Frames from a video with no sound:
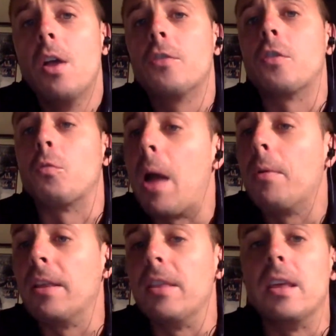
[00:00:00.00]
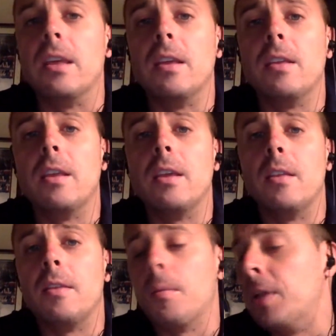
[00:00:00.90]
surrounding the
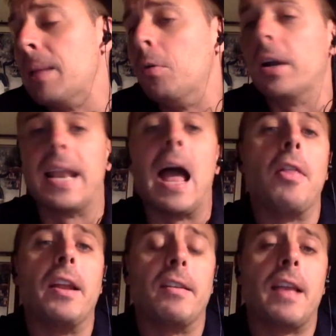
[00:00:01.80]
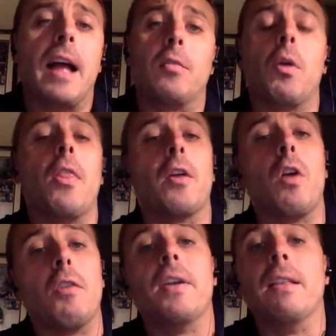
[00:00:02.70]
playbook and how they decide to run their
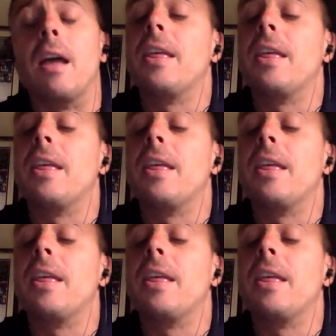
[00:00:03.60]
offense.